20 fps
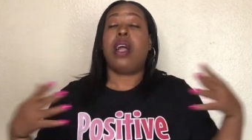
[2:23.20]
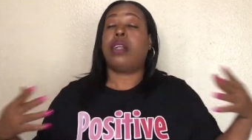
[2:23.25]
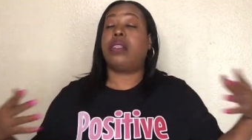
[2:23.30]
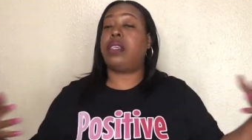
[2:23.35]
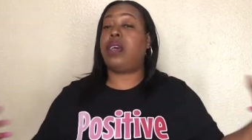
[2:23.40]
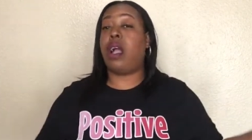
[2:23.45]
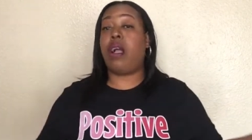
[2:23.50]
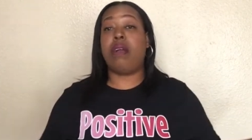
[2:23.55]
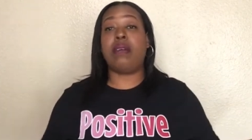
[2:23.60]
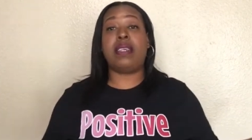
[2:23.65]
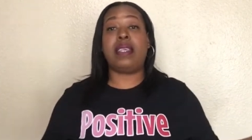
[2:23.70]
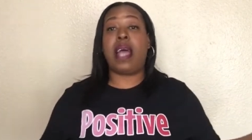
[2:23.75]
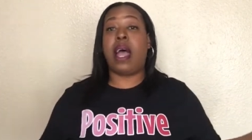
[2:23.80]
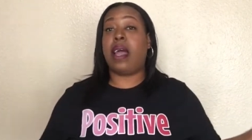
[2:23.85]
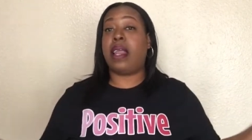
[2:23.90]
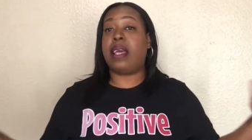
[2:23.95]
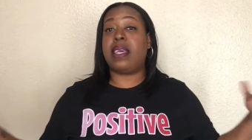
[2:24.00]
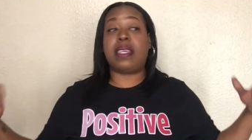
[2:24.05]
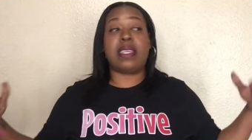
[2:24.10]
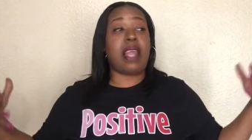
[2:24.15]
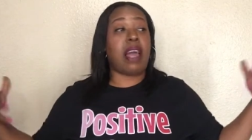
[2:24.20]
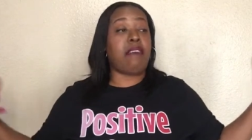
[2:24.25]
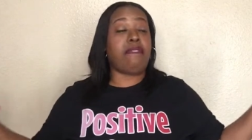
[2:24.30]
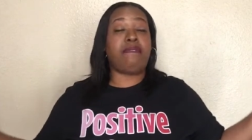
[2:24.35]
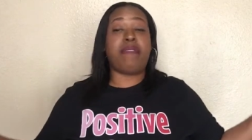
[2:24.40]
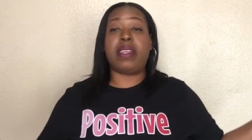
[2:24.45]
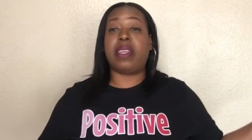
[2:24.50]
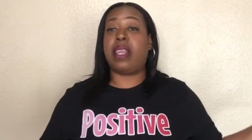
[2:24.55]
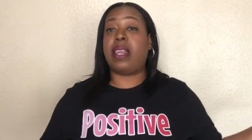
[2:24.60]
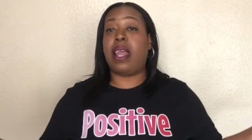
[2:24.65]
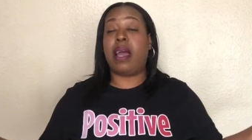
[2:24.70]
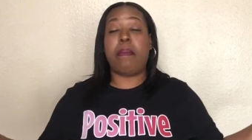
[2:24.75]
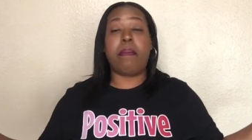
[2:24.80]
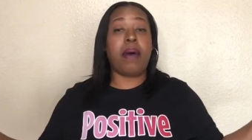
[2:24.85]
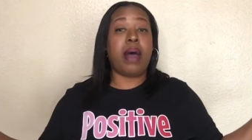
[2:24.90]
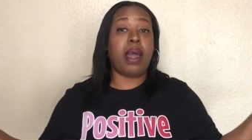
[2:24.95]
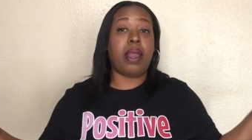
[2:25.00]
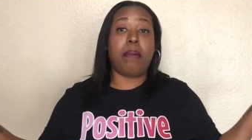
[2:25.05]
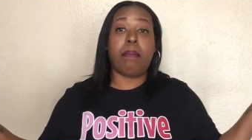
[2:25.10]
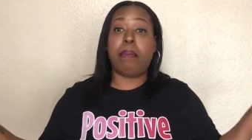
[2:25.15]
Turns out it's like
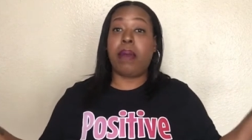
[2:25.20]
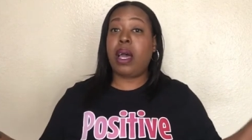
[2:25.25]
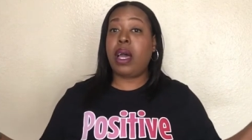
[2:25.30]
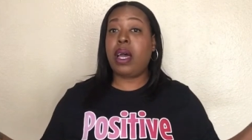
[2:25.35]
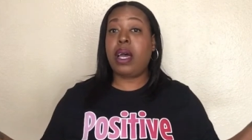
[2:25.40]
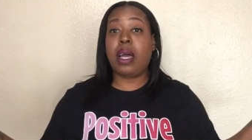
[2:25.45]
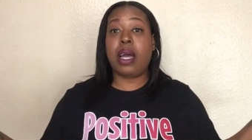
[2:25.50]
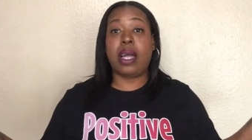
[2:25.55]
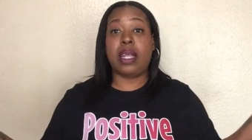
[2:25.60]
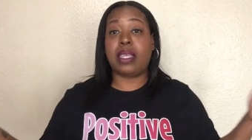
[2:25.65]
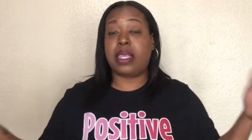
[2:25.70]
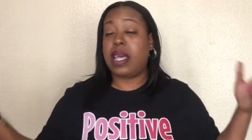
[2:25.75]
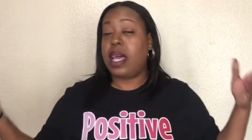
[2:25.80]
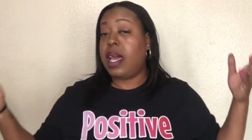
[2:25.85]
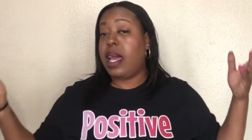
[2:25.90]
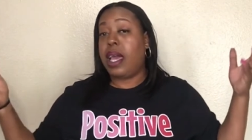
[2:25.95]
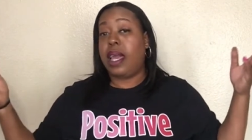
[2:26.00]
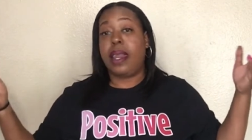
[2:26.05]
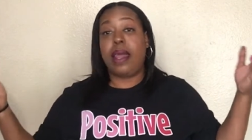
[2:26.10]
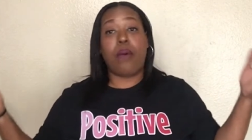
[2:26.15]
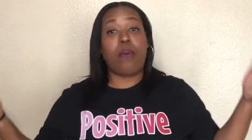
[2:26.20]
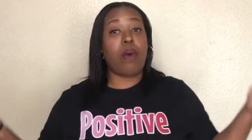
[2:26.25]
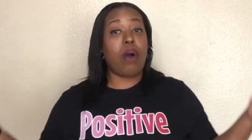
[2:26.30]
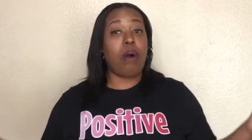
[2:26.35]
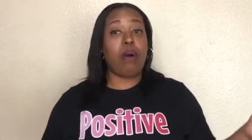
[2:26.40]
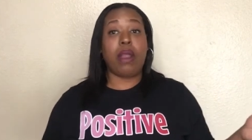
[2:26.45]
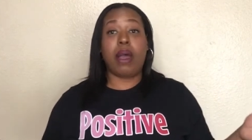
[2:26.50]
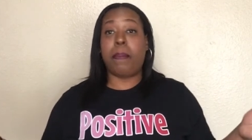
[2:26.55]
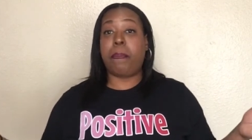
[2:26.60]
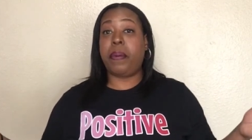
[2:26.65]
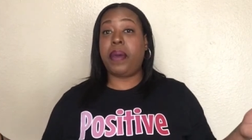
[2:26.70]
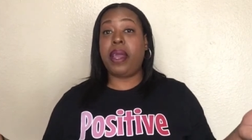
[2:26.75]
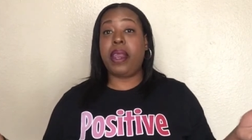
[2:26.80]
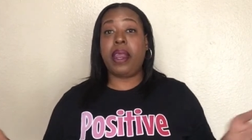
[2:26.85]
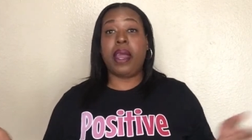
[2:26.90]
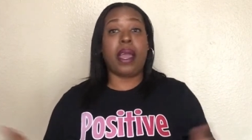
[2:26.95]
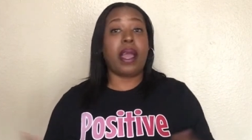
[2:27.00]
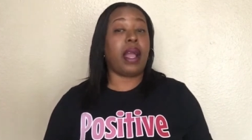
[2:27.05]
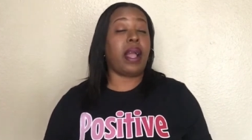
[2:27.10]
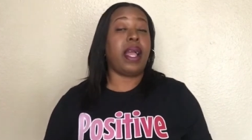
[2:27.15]
5,100 bloods that roll up in
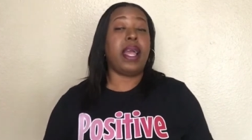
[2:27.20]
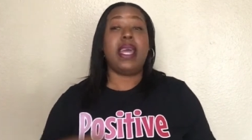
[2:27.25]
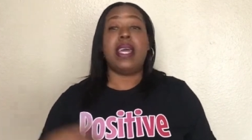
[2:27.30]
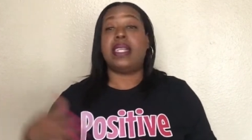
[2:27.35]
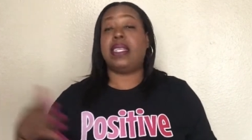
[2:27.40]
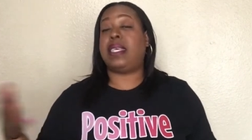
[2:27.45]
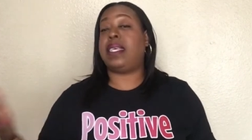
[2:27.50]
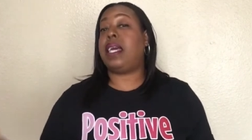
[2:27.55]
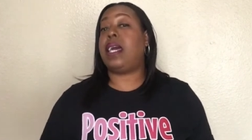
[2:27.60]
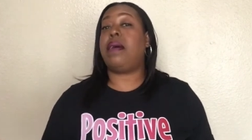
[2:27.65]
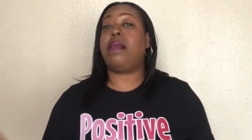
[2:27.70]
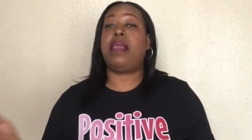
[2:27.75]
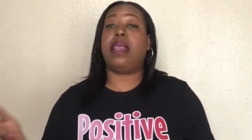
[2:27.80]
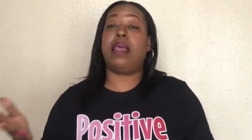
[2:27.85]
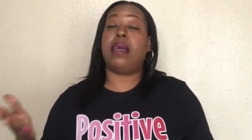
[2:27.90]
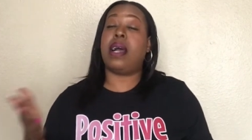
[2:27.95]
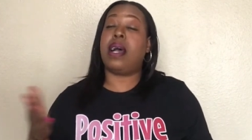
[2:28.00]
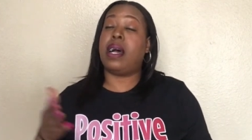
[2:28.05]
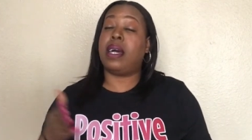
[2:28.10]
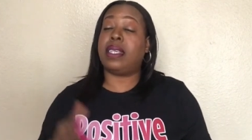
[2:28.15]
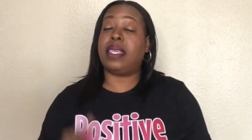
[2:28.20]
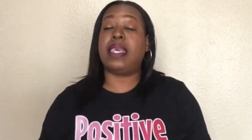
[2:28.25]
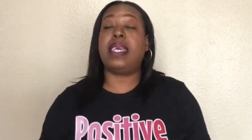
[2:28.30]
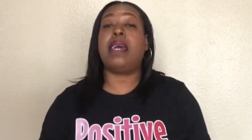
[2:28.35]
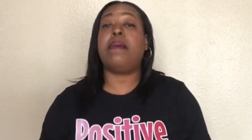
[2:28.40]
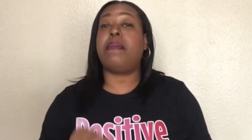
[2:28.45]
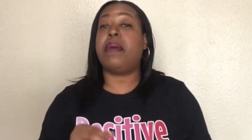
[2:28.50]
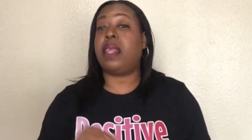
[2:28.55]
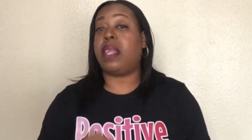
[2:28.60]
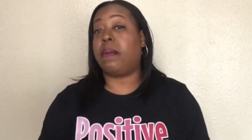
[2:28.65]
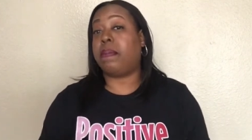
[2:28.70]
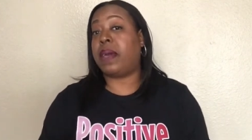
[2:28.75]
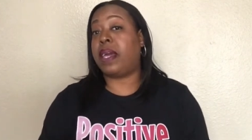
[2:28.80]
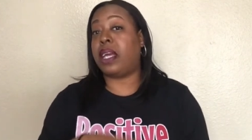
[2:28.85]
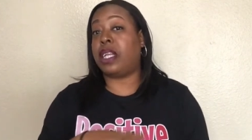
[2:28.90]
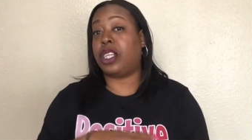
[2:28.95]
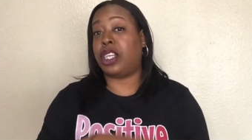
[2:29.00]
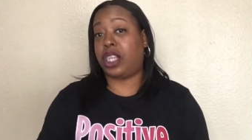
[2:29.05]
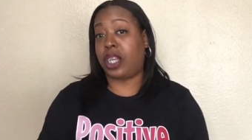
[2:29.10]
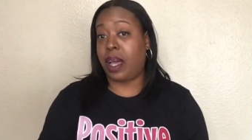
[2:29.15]
there Tim uh, Tim ended up
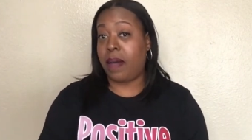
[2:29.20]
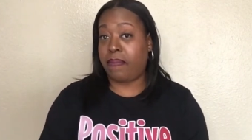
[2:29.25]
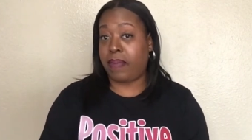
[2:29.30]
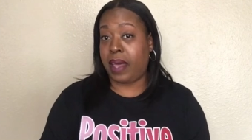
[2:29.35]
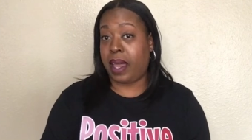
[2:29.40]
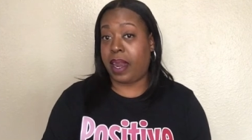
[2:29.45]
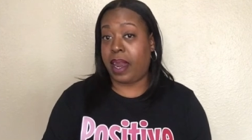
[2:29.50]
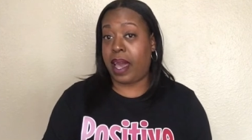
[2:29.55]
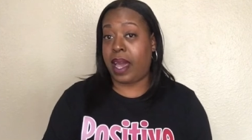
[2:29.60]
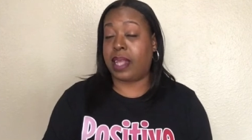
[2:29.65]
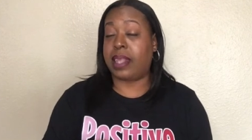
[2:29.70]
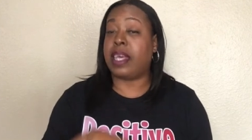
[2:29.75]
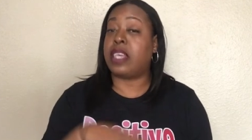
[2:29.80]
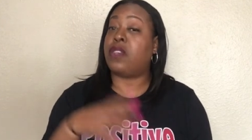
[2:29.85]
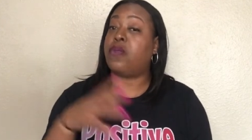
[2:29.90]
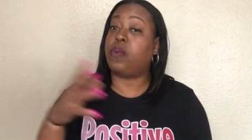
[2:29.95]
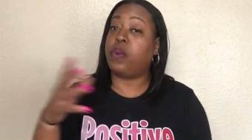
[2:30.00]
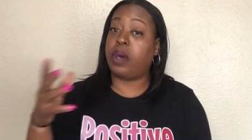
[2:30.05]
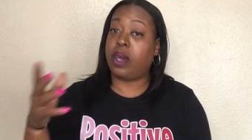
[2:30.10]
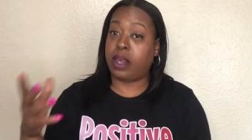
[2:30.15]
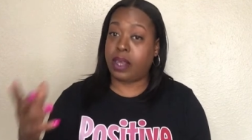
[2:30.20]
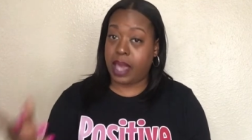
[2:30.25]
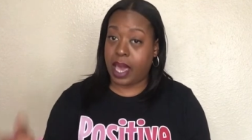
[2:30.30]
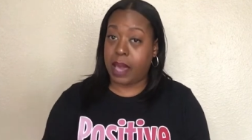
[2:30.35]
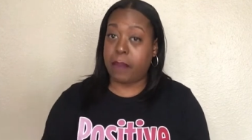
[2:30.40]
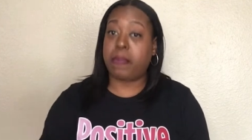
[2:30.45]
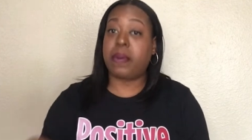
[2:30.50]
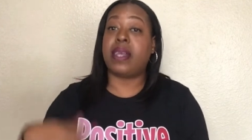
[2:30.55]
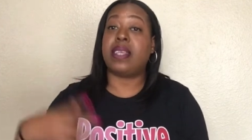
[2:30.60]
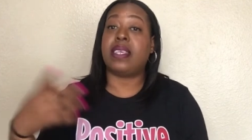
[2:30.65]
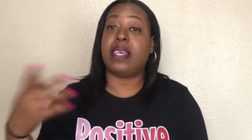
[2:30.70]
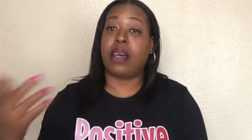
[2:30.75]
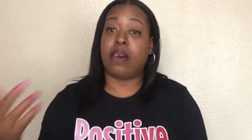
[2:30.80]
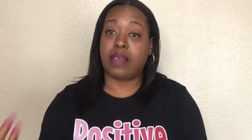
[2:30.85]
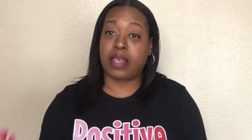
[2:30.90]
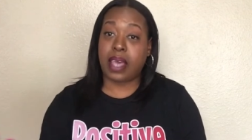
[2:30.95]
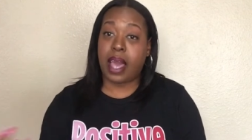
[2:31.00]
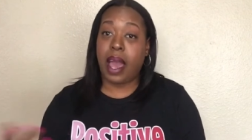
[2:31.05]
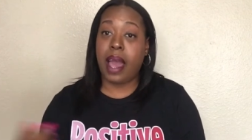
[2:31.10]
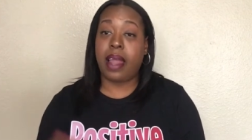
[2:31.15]
getting jumped that night. That's what KP
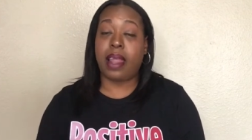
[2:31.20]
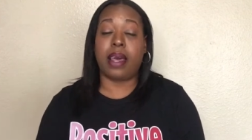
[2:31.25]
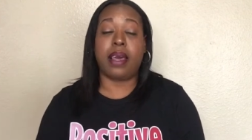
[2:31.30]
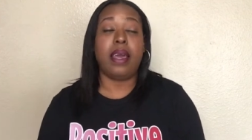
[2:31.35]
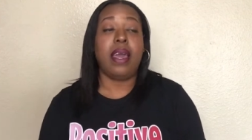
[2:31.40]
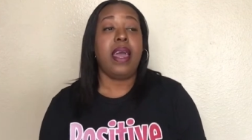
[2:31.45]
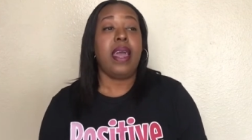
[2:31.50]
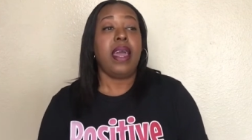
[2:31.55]
tells Kyla.